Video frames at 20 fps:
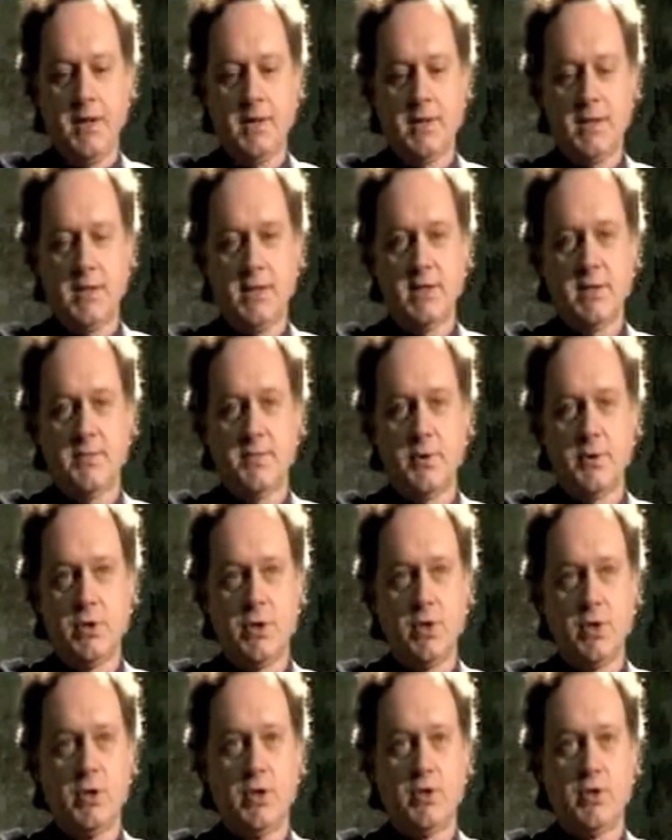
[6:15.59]
with
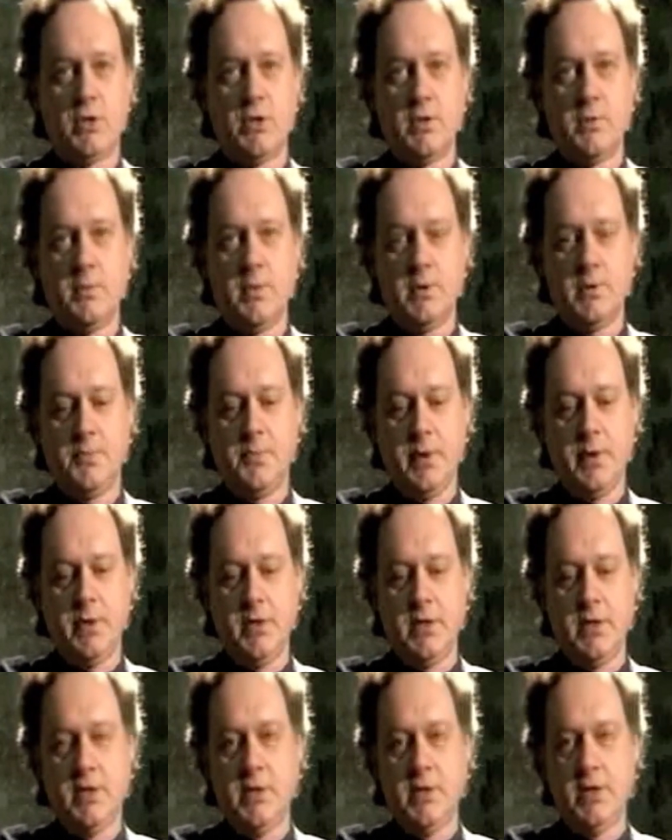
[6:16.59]
flexible fingers
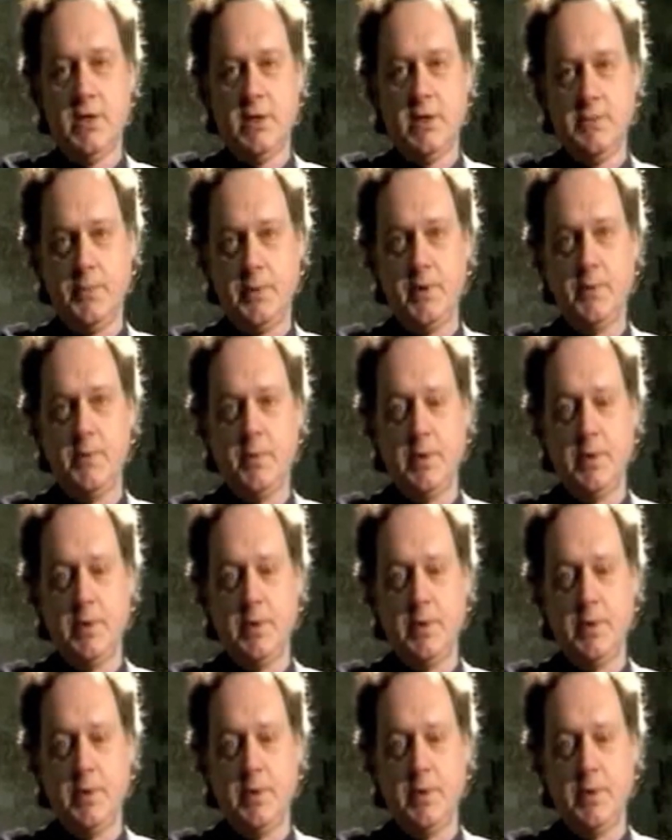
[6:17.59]
on the bow